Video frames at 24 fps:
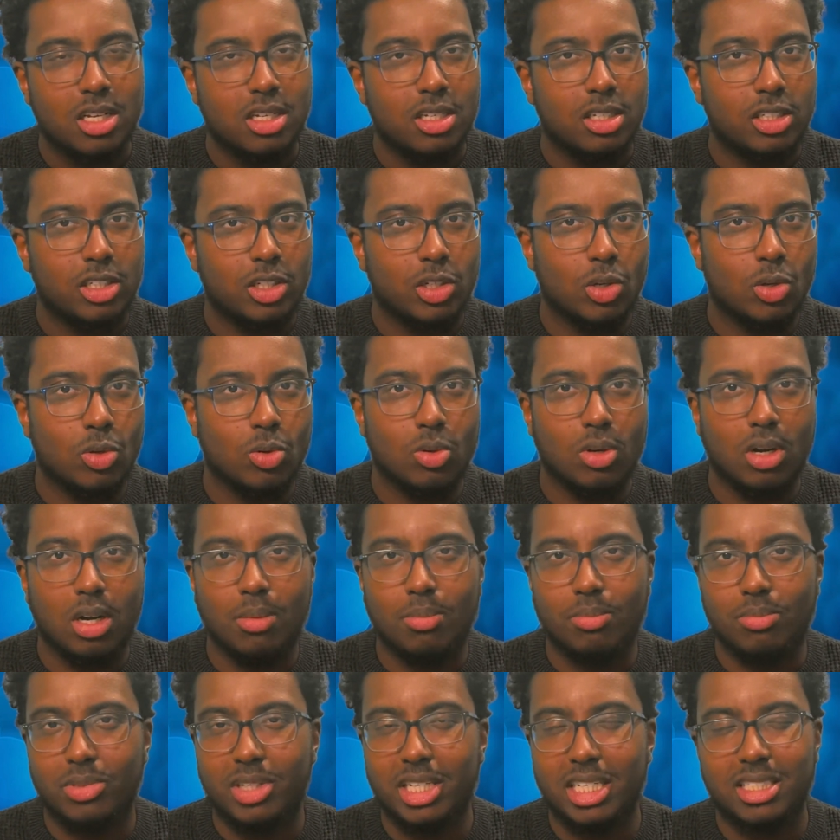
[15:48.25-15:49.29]
you know,
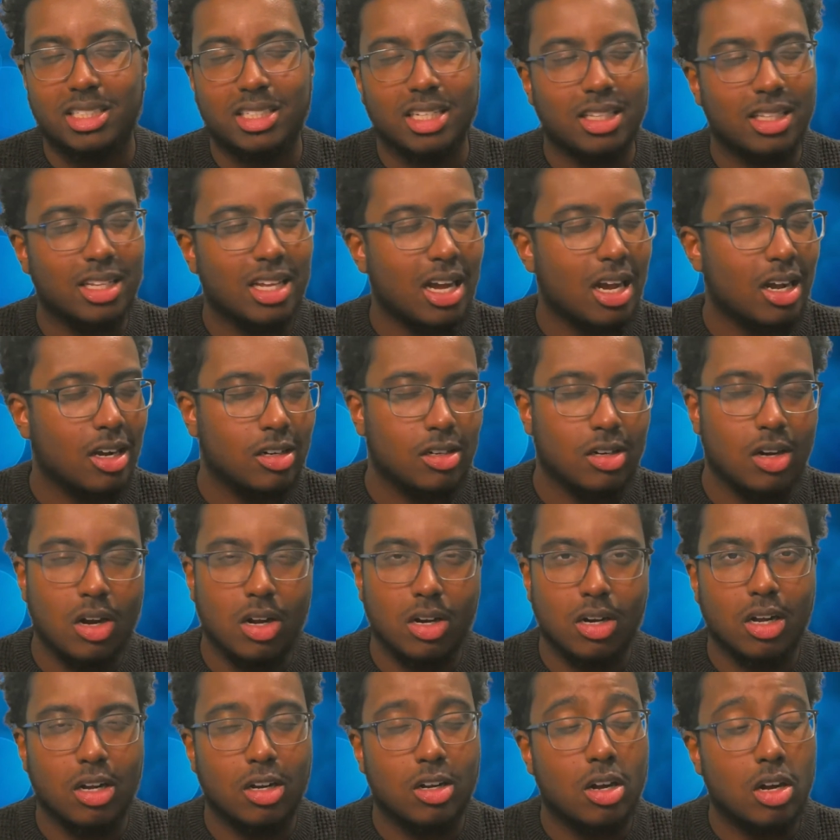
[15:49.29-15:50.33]
this and that.
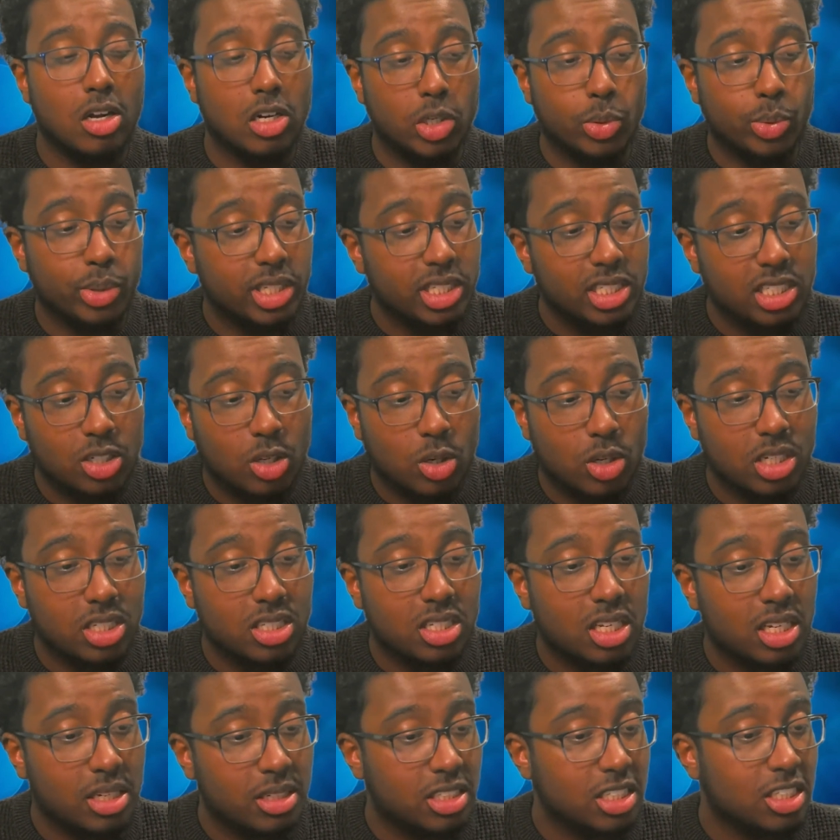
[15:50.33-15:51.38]
I can't do it. This is
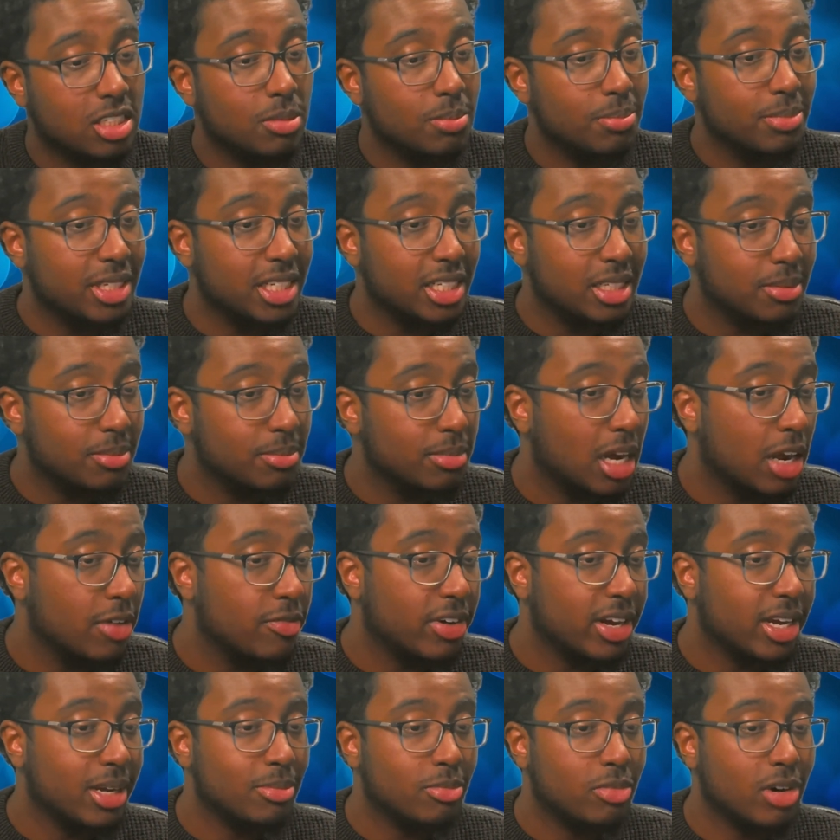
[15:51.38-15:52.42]
honestly just me, my
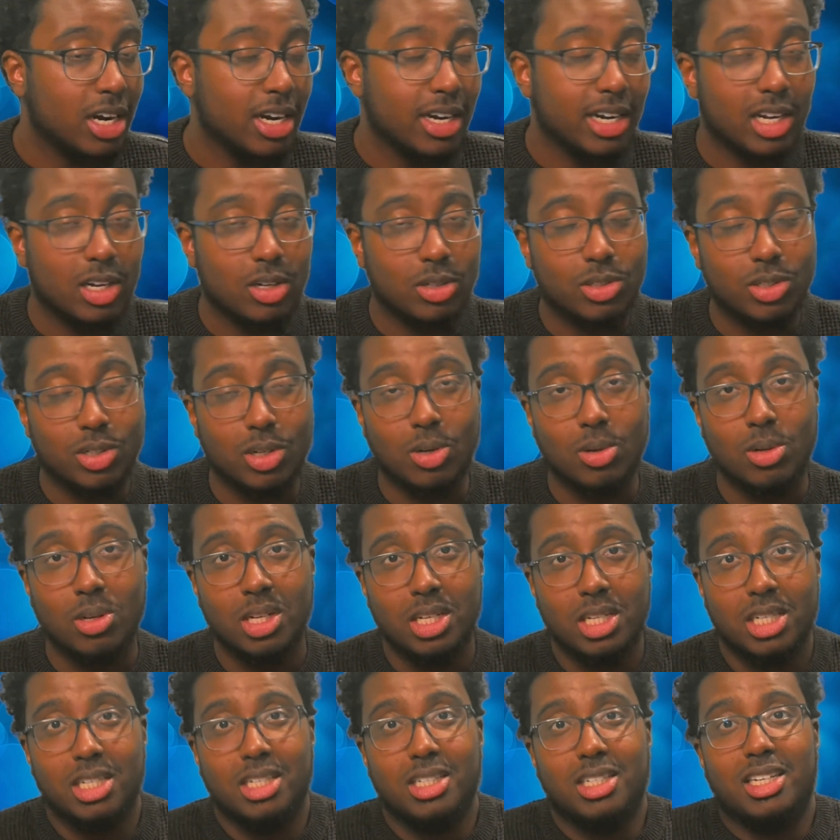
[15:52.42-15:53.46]
vibe right now. So
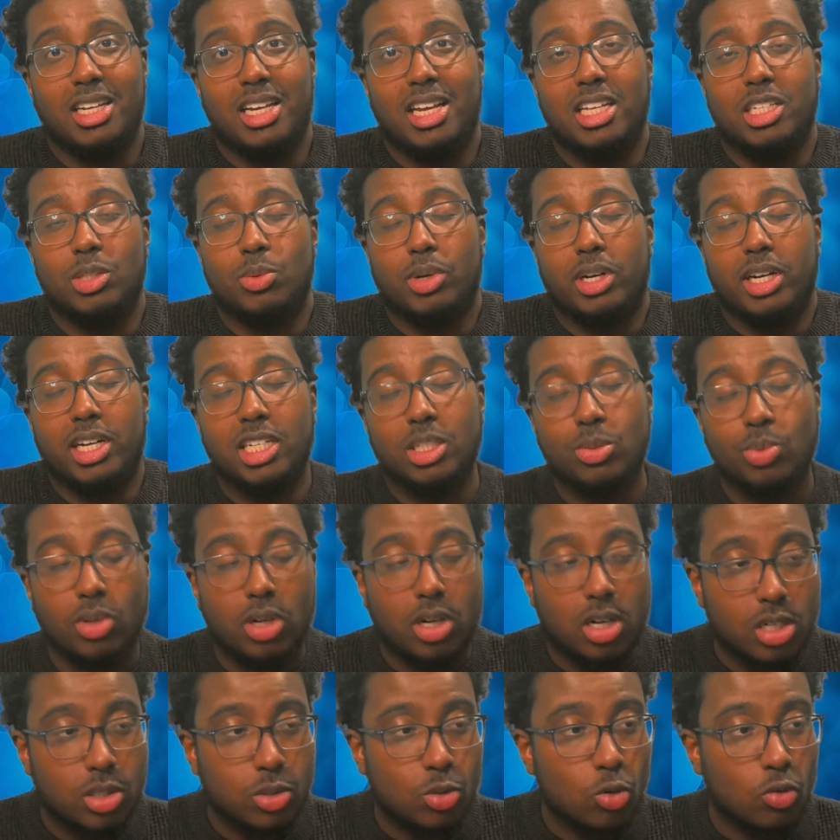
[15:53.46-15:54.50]
it is what it is with
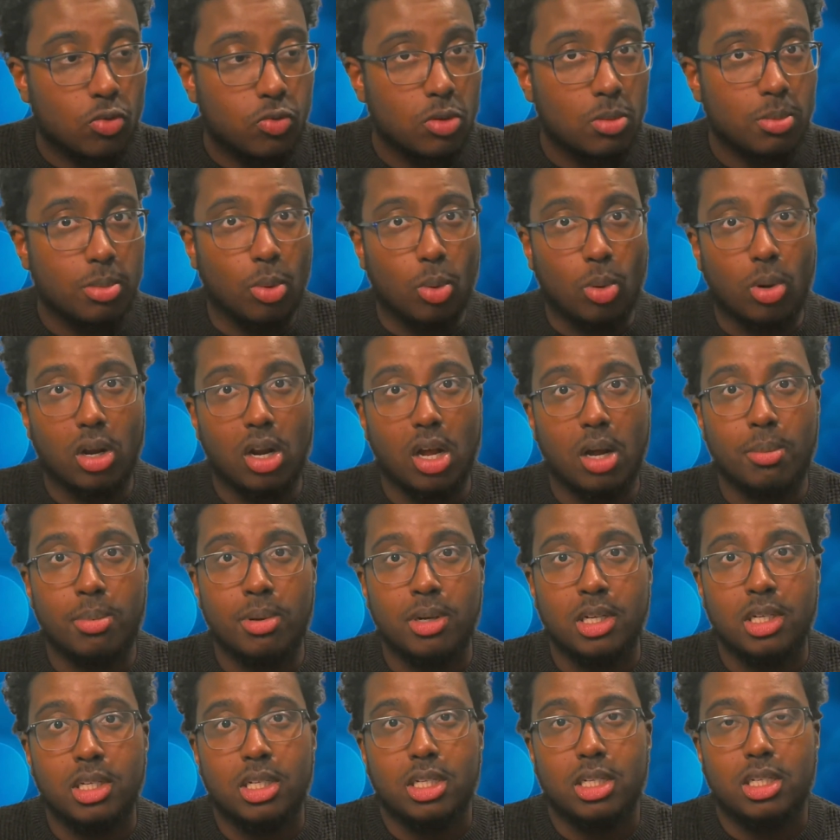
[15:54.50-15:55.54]
Arsenal Football Club.
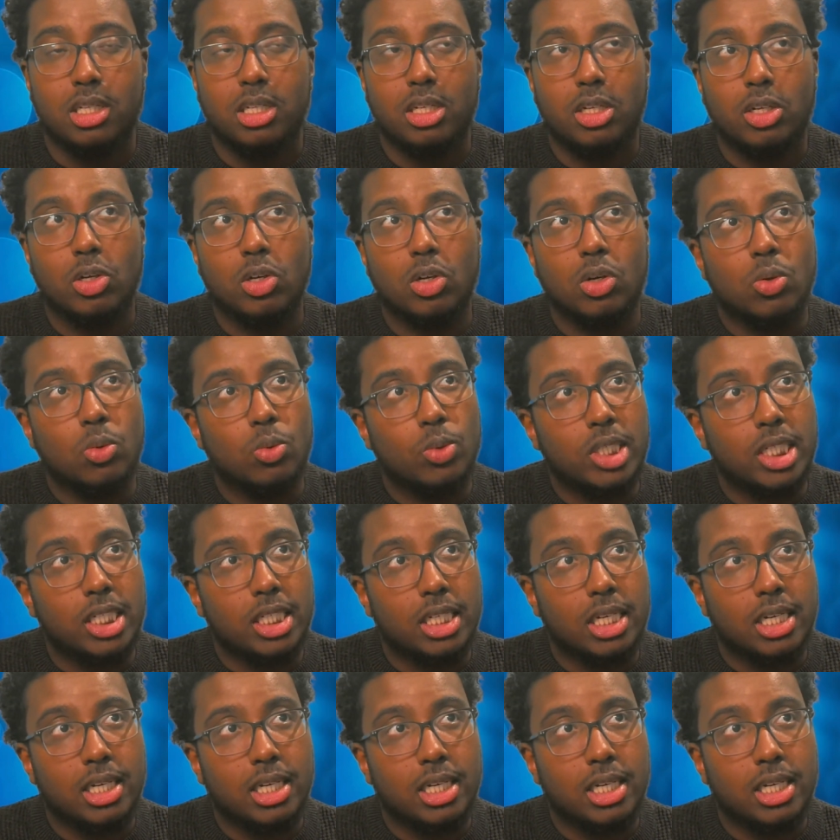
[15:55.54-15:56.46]
You know, we're